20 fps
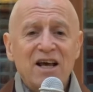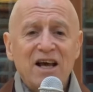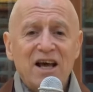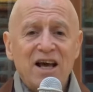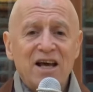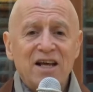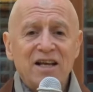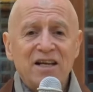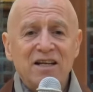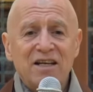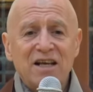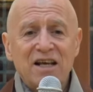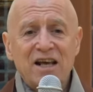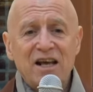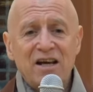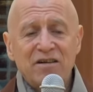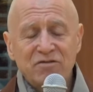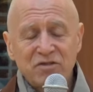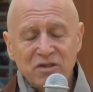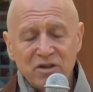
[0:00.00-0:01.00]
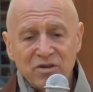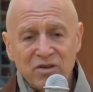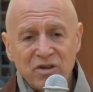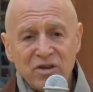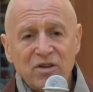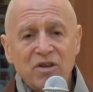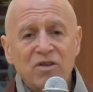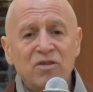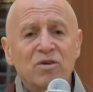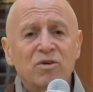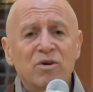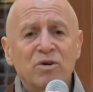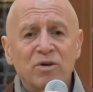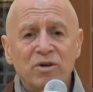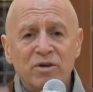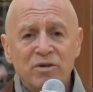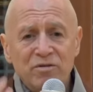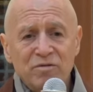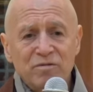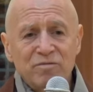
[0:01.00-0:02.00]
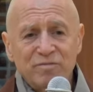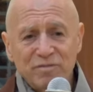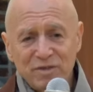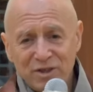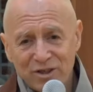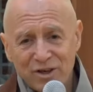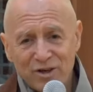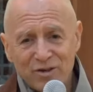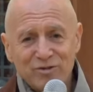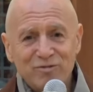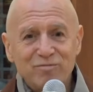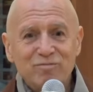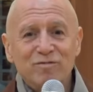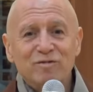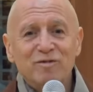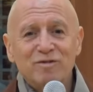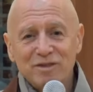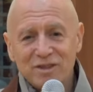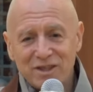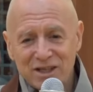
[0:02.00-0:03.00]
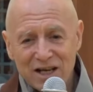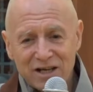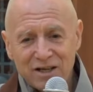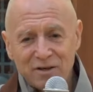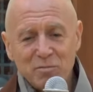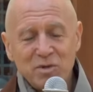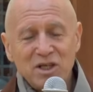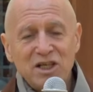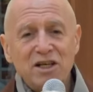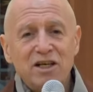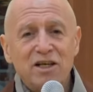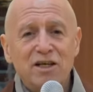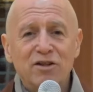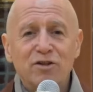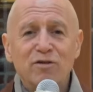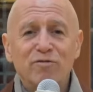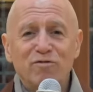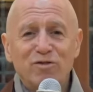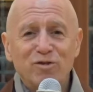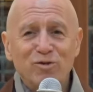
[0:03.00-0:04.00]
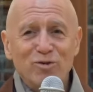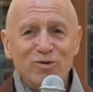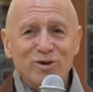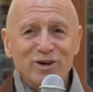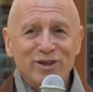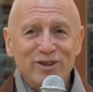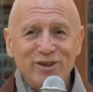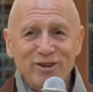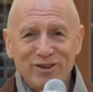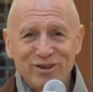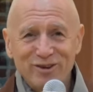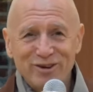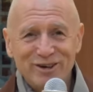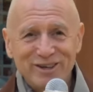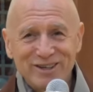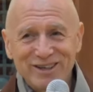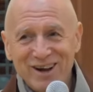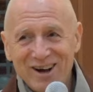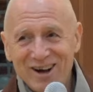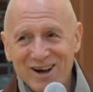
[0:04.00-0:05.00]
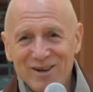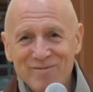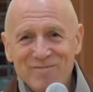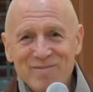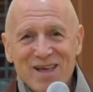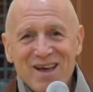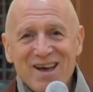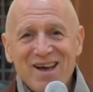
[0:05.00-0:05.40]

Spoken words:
And after the third, you know, getting me to hit the floor the third time,